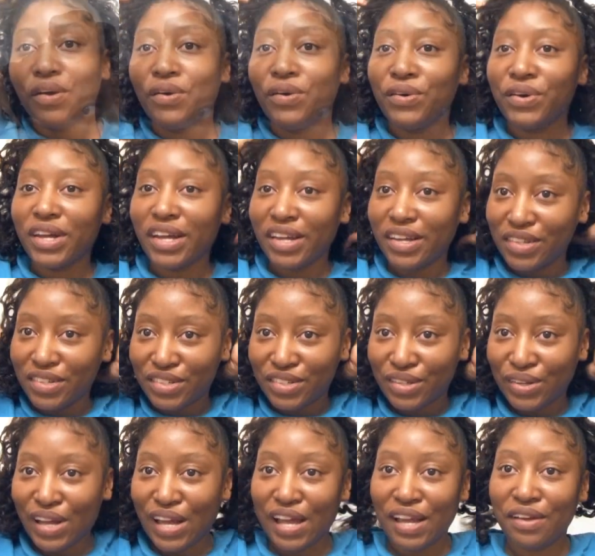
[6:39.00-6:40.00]
Okay,
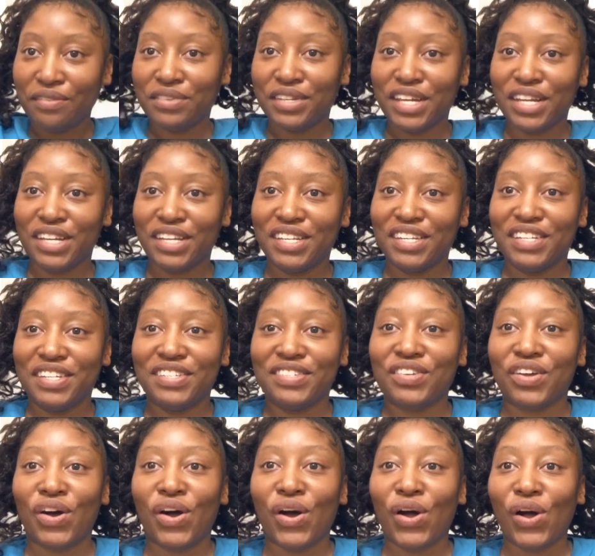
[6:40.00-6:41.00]
so I have taken
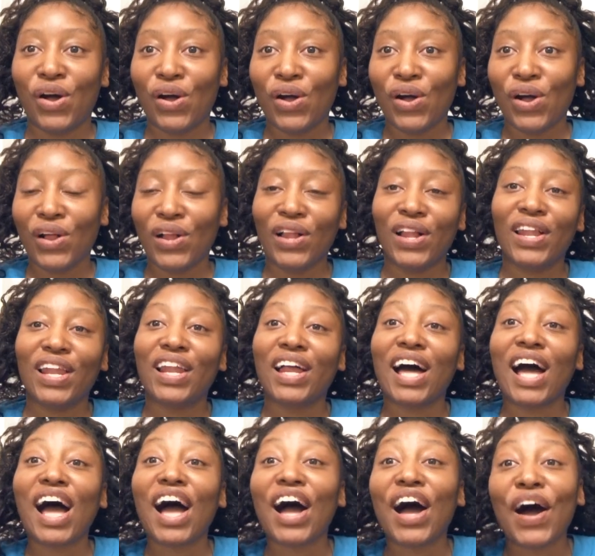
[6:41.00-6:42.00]
this all
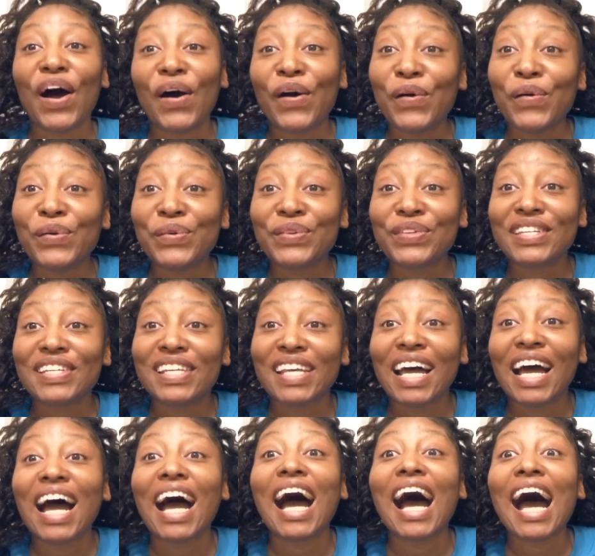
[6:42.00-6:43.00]
out.
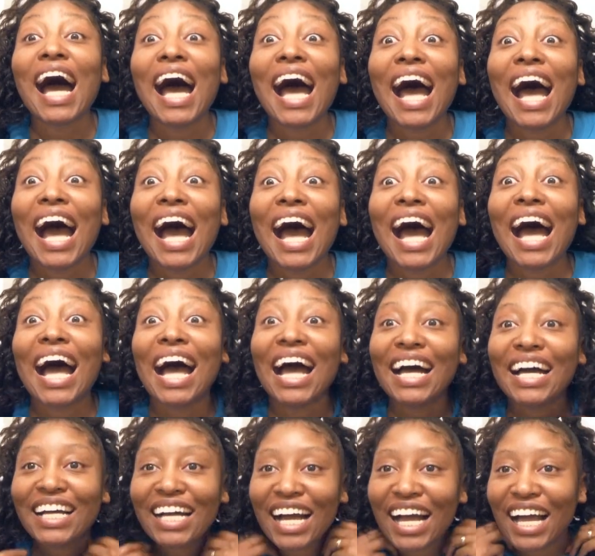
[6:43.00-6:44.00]

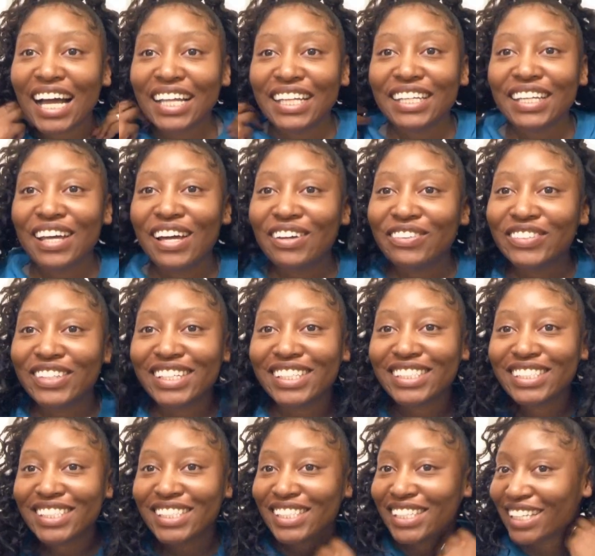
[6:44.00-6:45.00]
I love
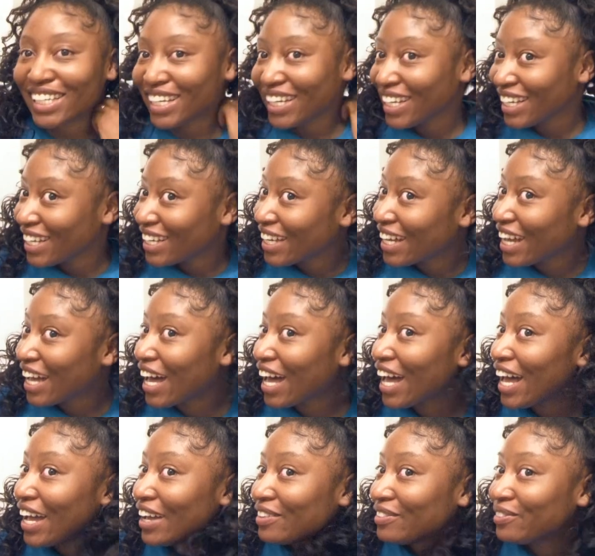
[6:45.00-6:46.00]
it.
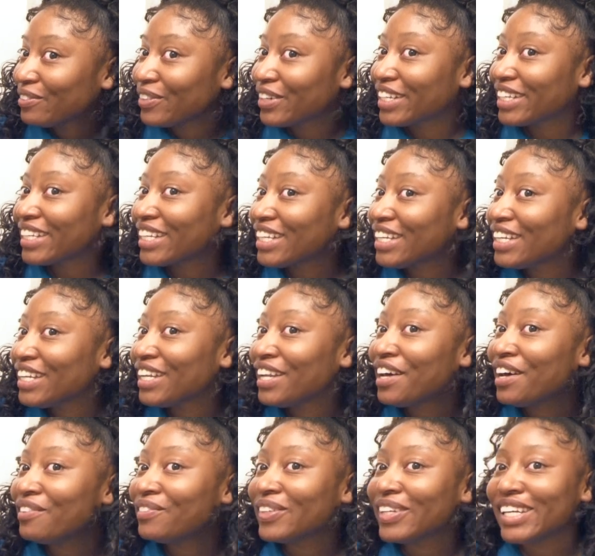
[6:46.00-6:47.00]
I freaking
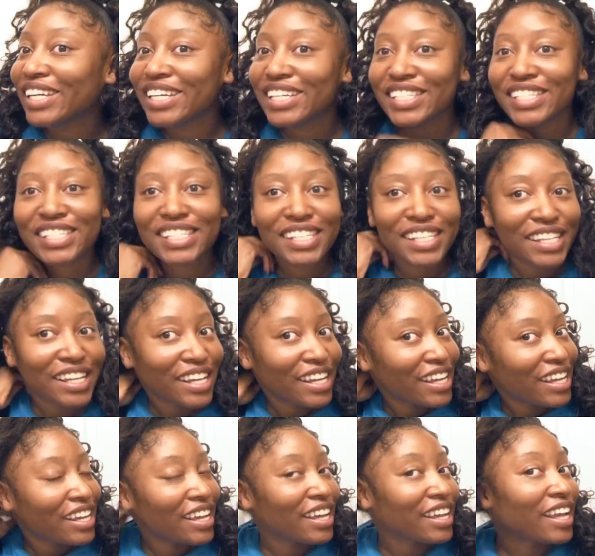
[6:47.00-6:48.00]
love it.
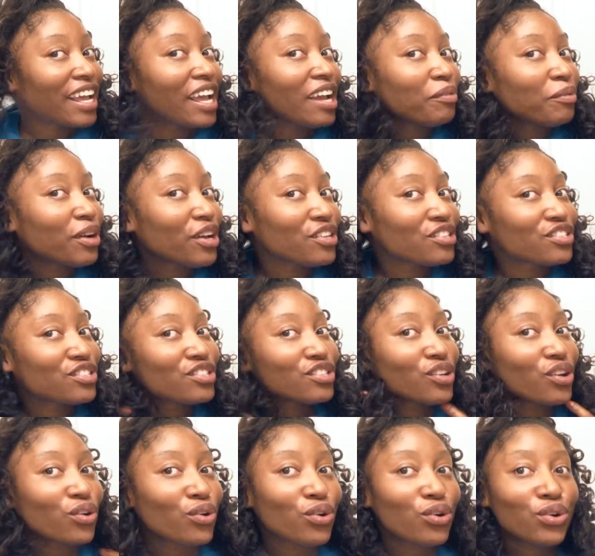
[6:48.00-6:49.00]
It came out
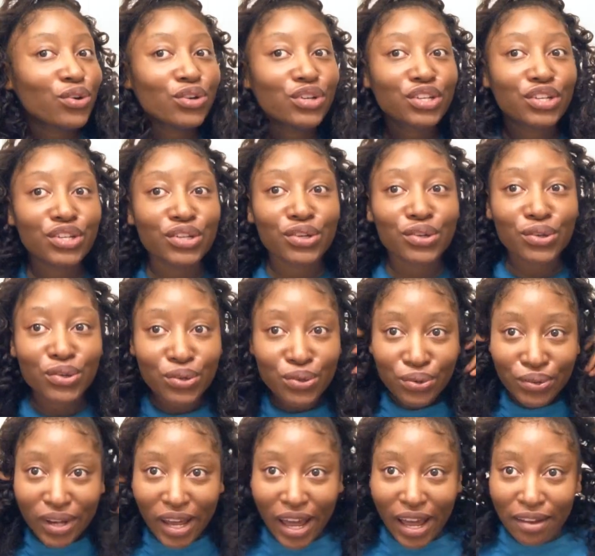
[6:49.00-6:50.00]
so
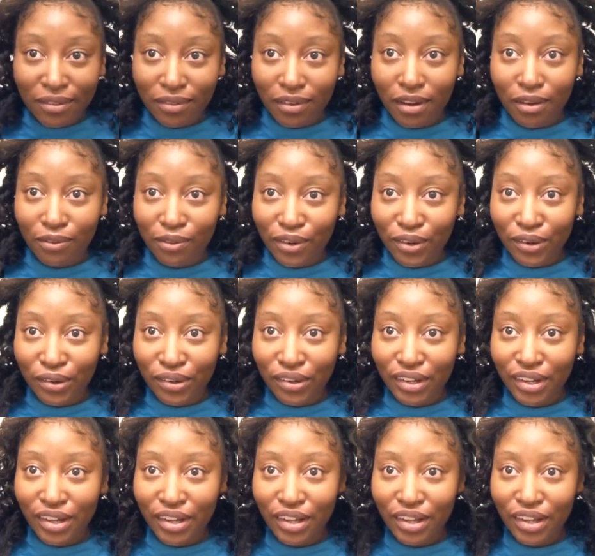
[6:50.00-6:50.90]
cute. I never